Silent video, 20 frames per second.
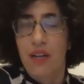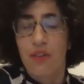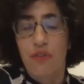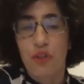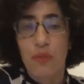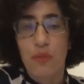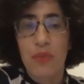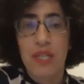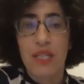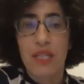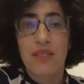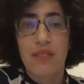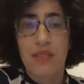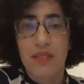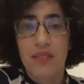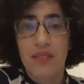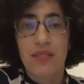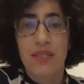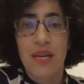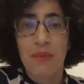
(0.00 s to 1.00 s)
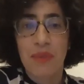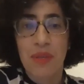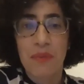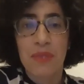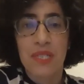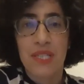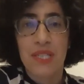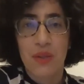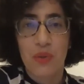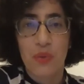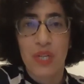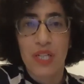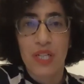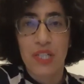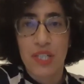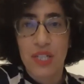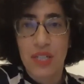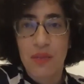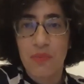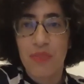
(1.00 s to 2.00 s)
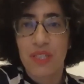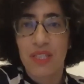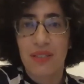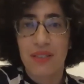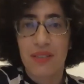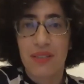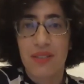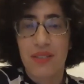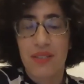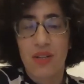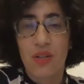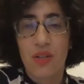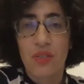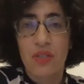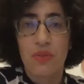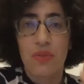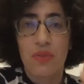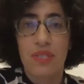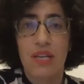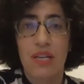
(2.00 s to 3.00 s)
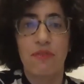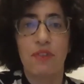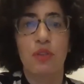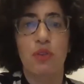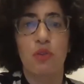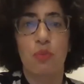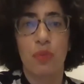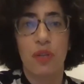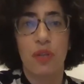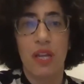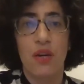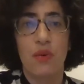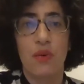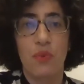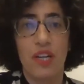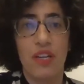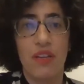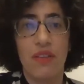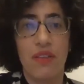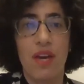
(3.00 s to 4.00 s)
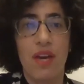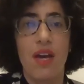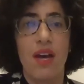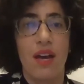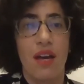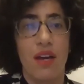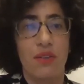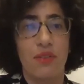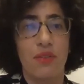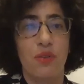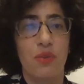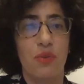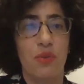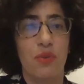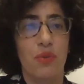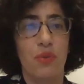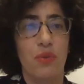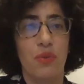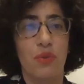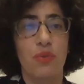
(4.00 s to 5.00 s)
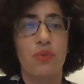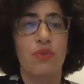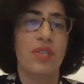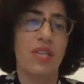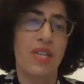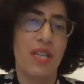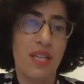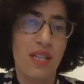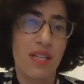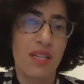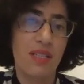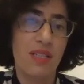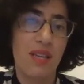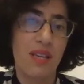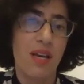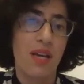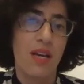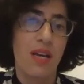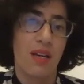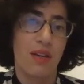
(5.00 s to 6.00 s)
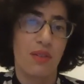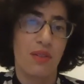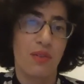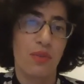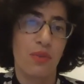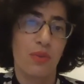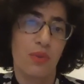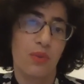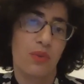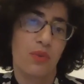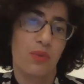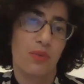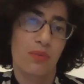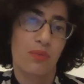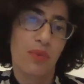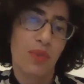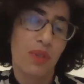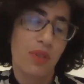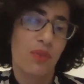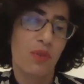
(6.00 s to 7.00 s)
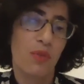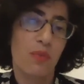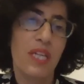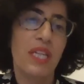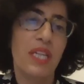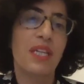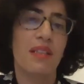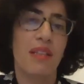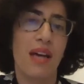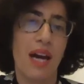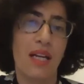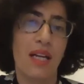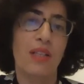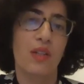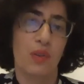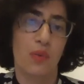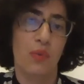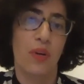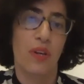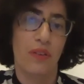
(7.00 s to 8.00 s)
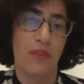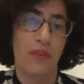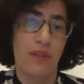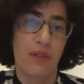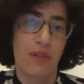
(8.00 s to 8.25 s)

for me it's sometimes it's a question but it's also something to play with and to to tease and to to be in a dialogue with